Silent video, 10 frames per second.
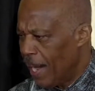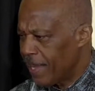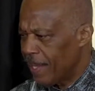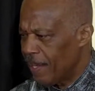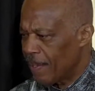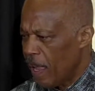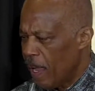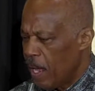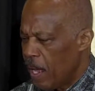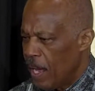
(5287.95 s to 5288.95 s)
I think
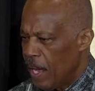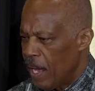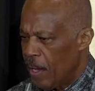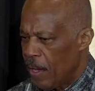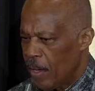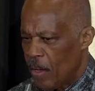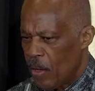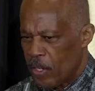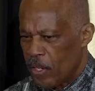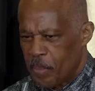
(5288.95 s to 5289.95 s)

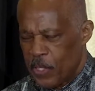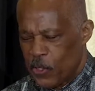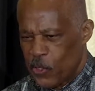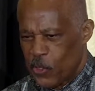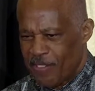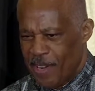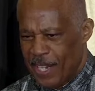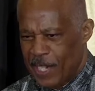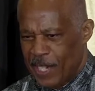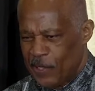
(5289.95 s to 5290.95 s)
all the ministers have
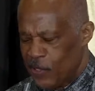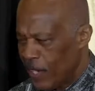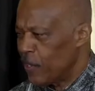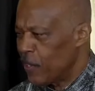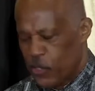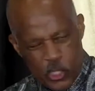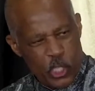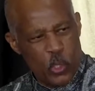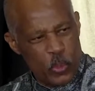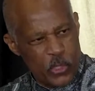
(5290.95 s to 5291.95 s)
recognized that this is a
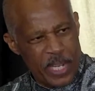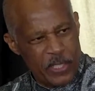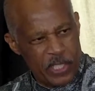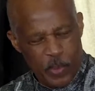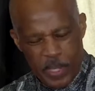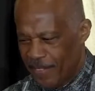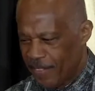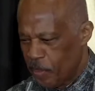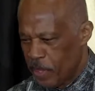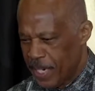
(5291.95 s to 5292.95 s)
gold standard. We
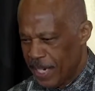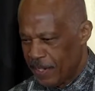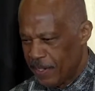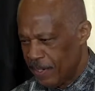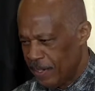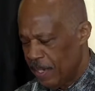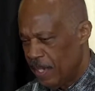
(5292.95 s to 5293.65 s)
have to protect it.